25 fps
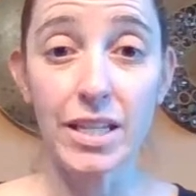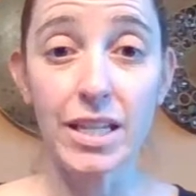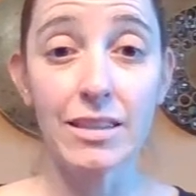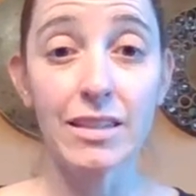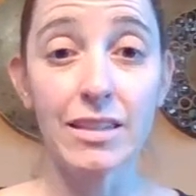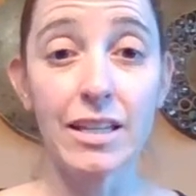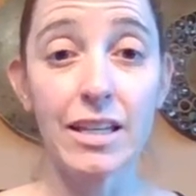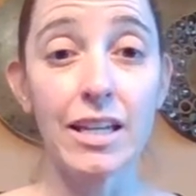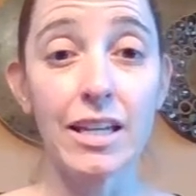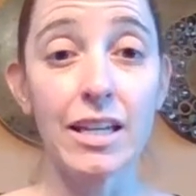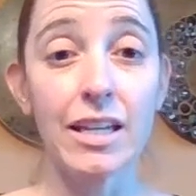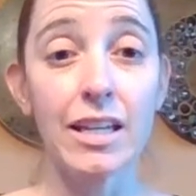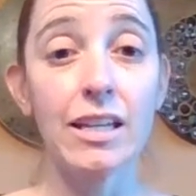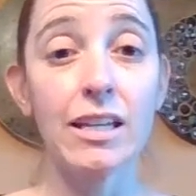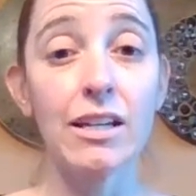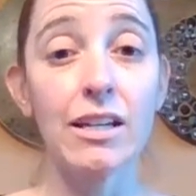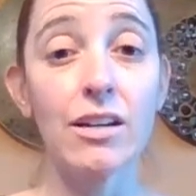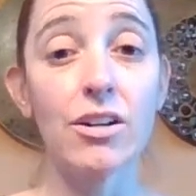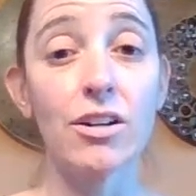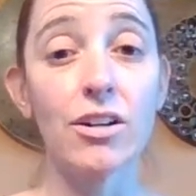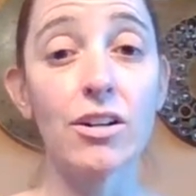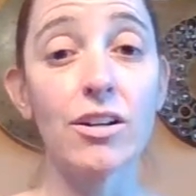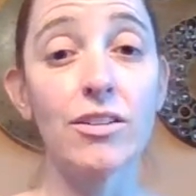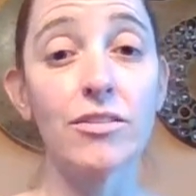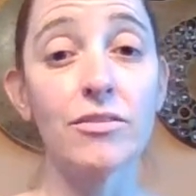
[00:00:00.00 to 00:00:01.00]
And they
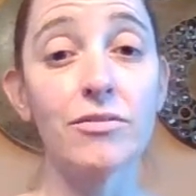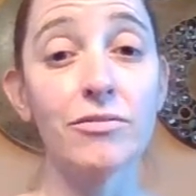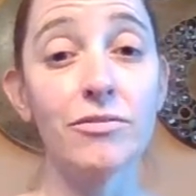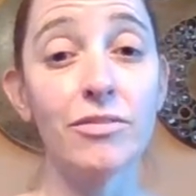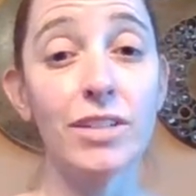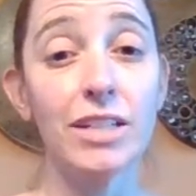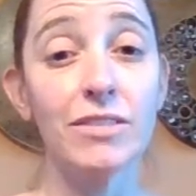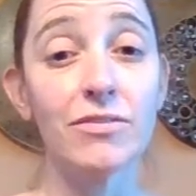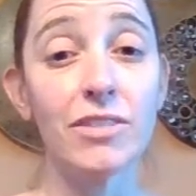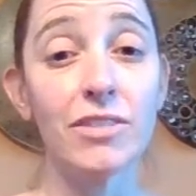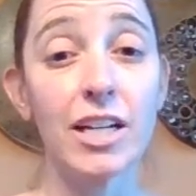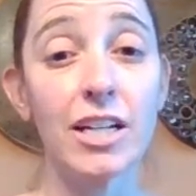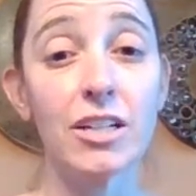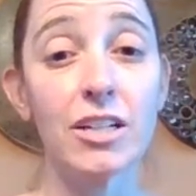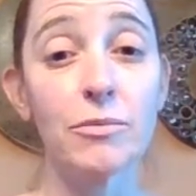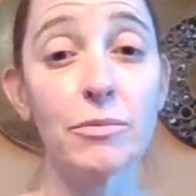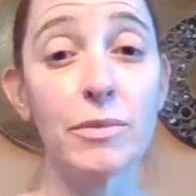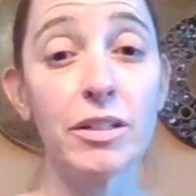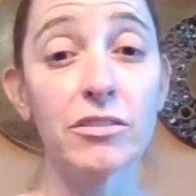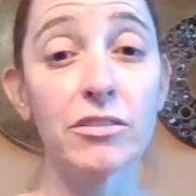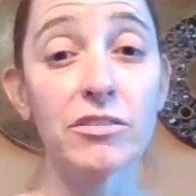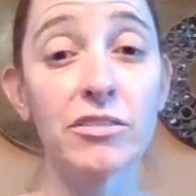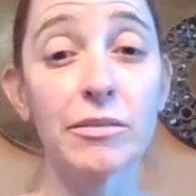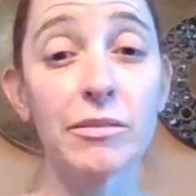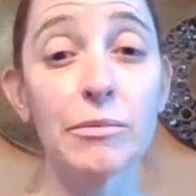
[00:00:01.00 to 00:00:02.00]
are
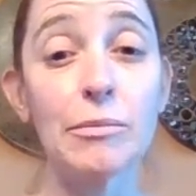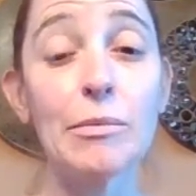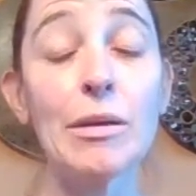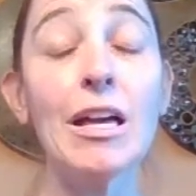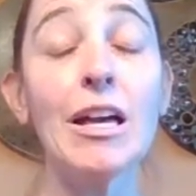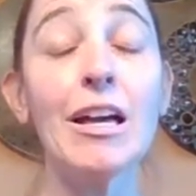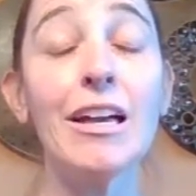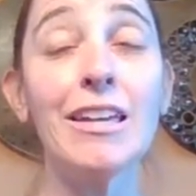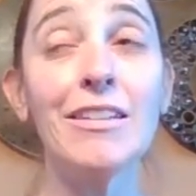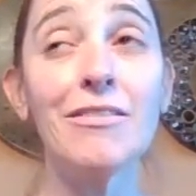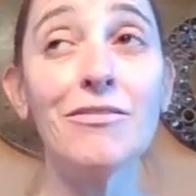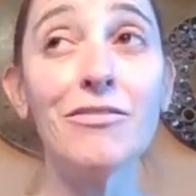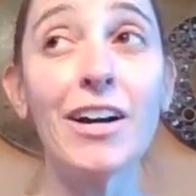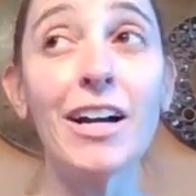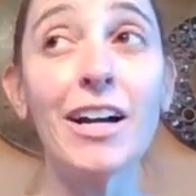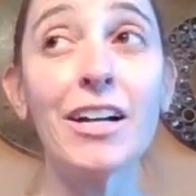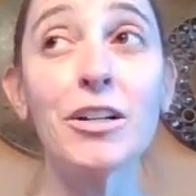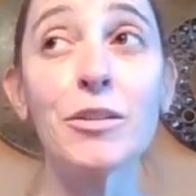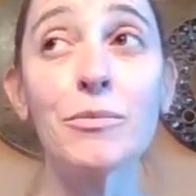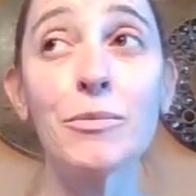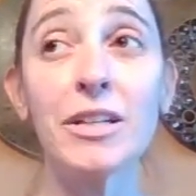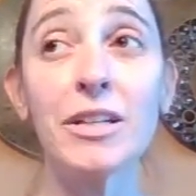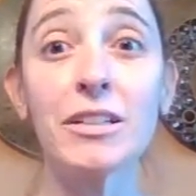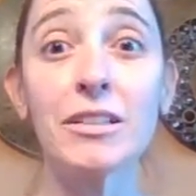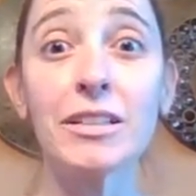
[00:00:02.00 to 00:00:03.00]
environmental
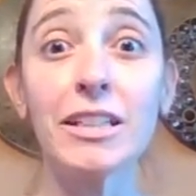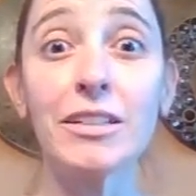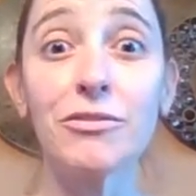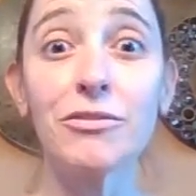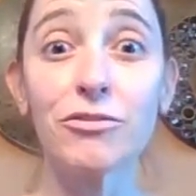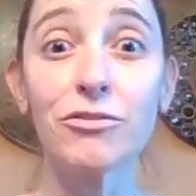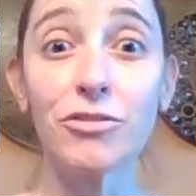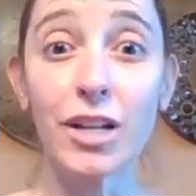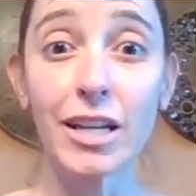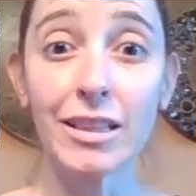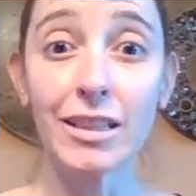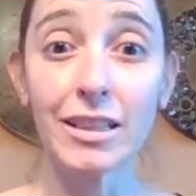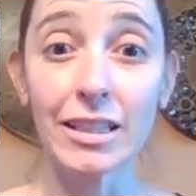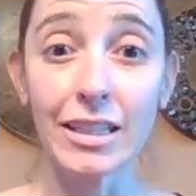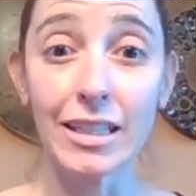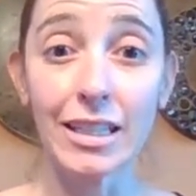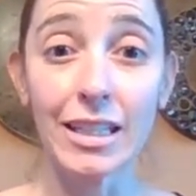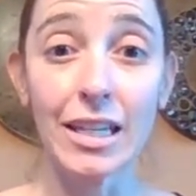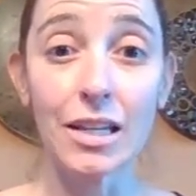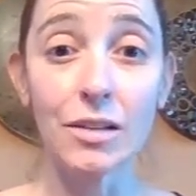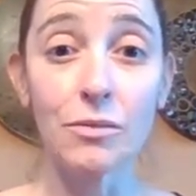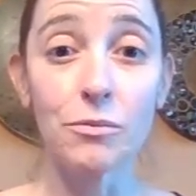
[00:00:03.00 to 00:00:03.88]
environmentally friendly.